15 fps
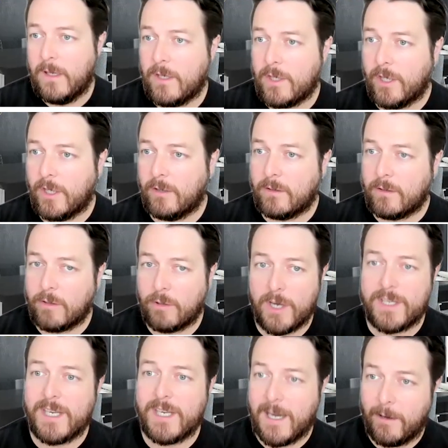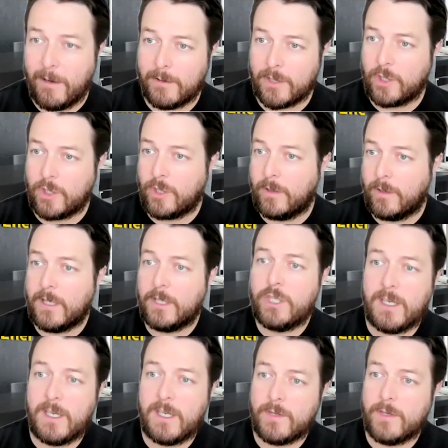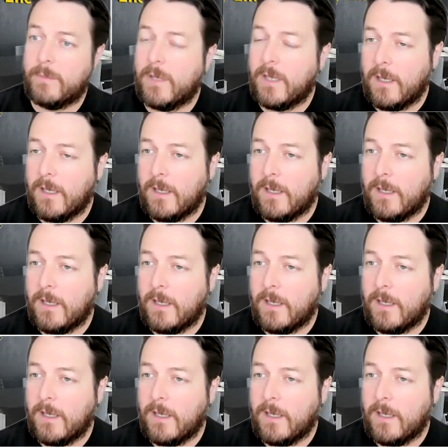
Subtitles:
certain criteria as a student achieves them,